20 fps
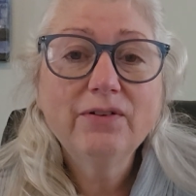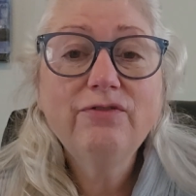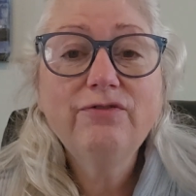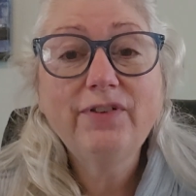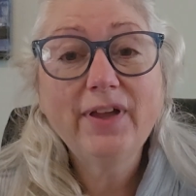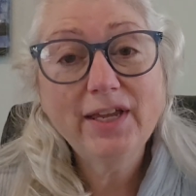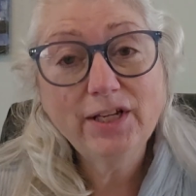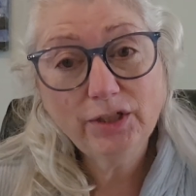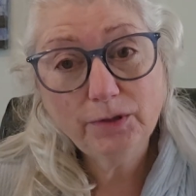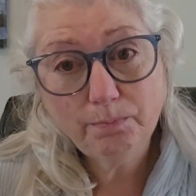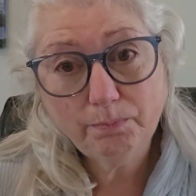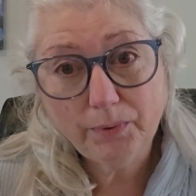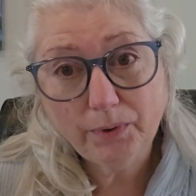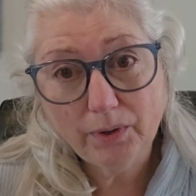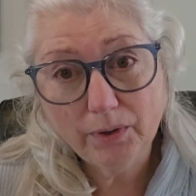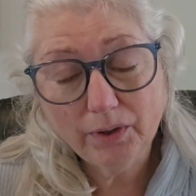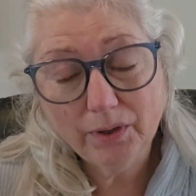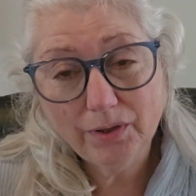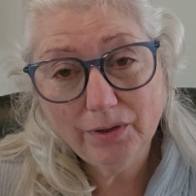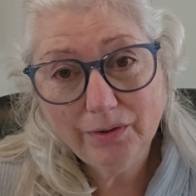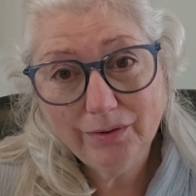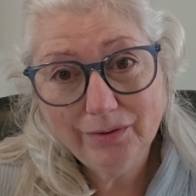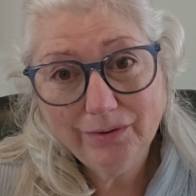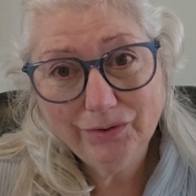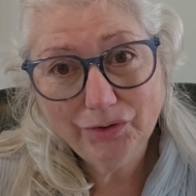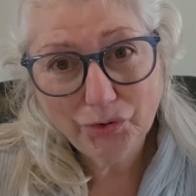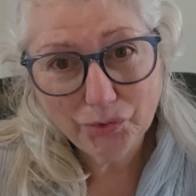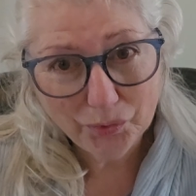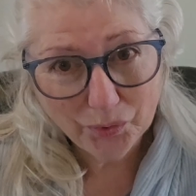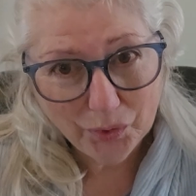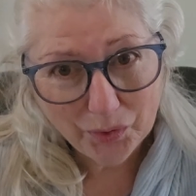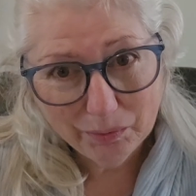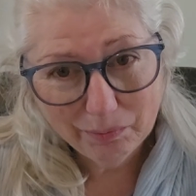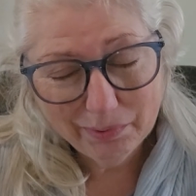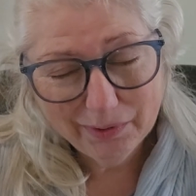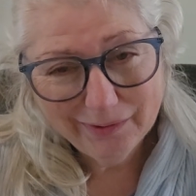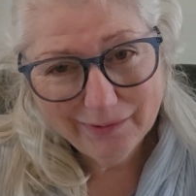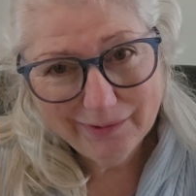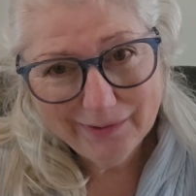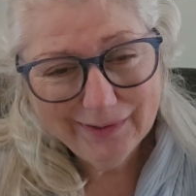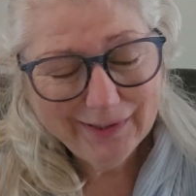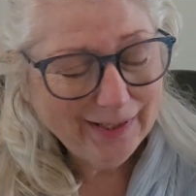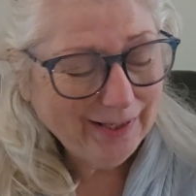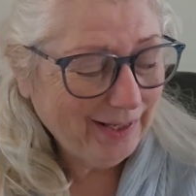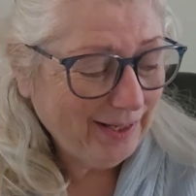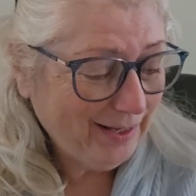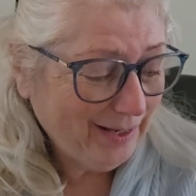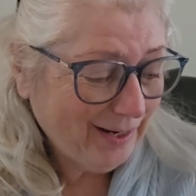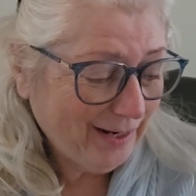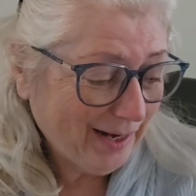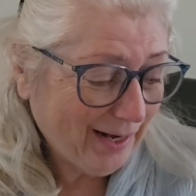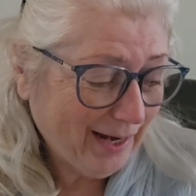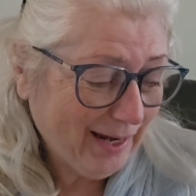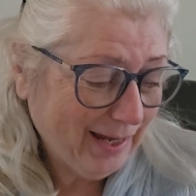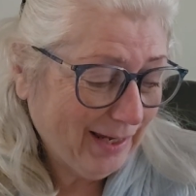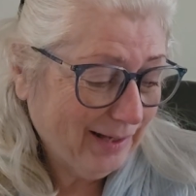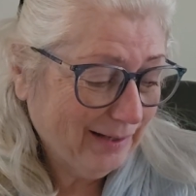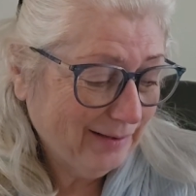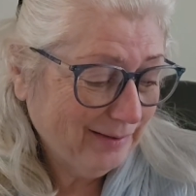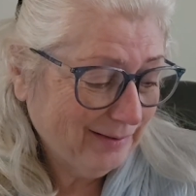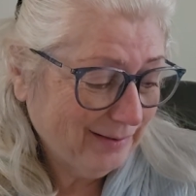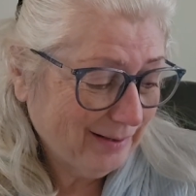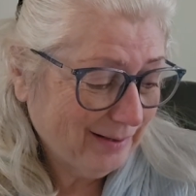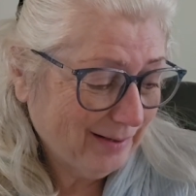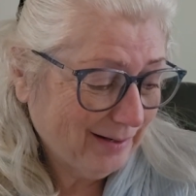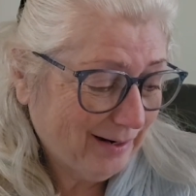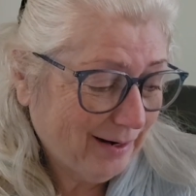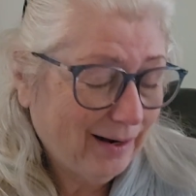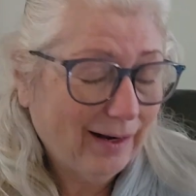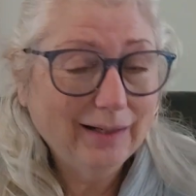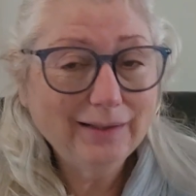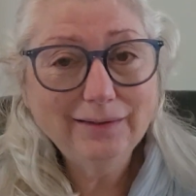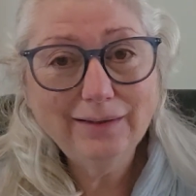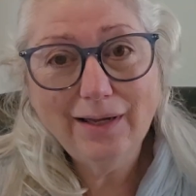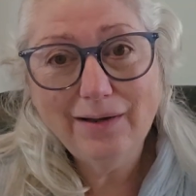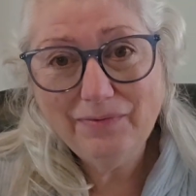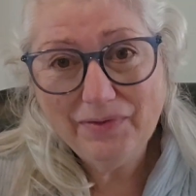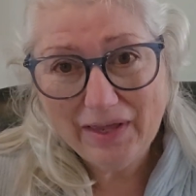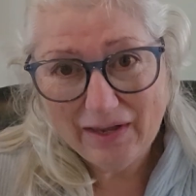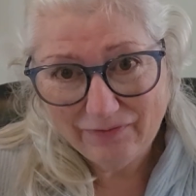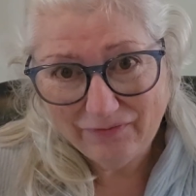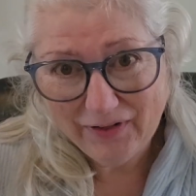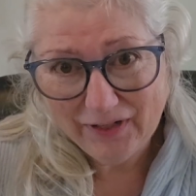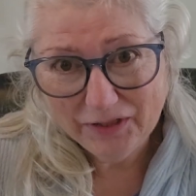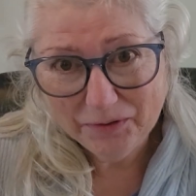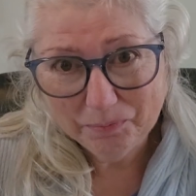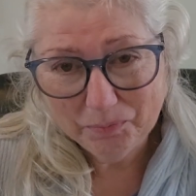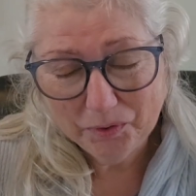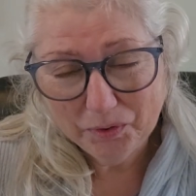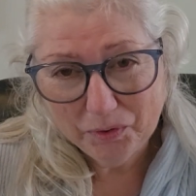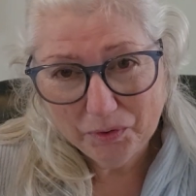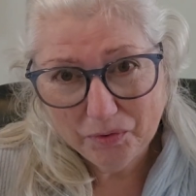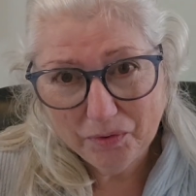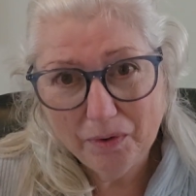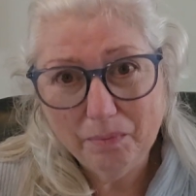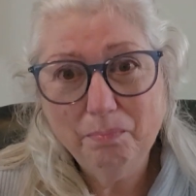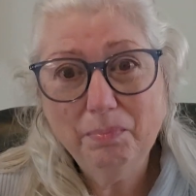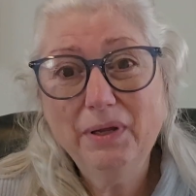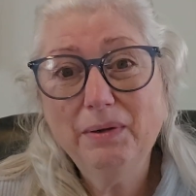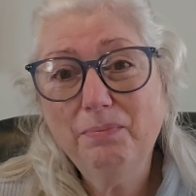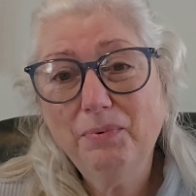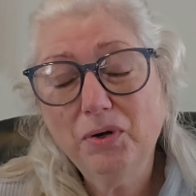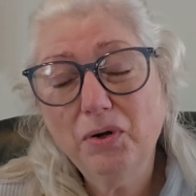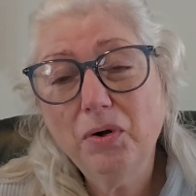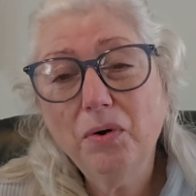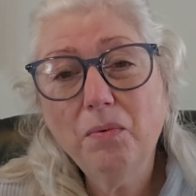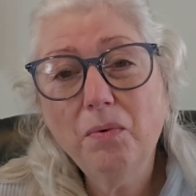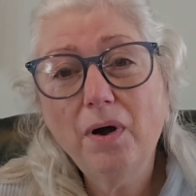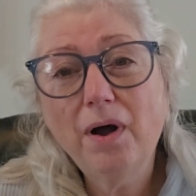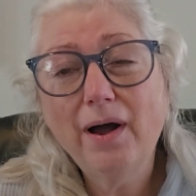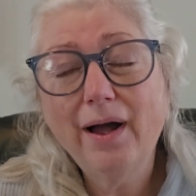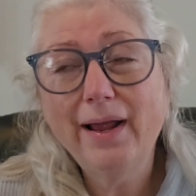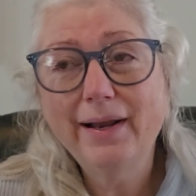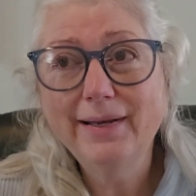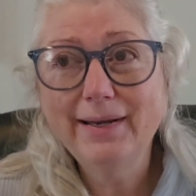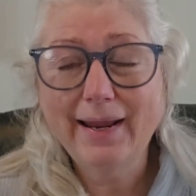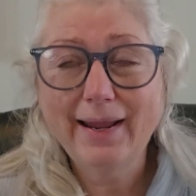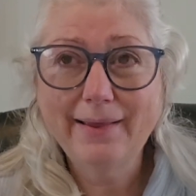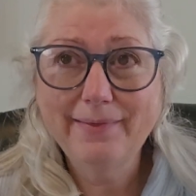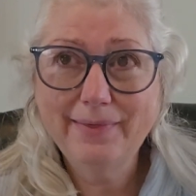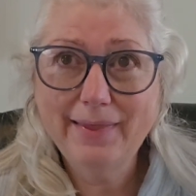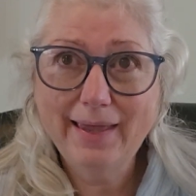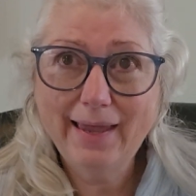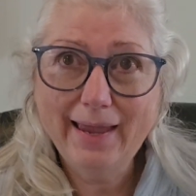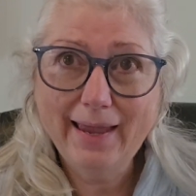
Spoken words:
Facebook group, and I love that Facebook group. People go on and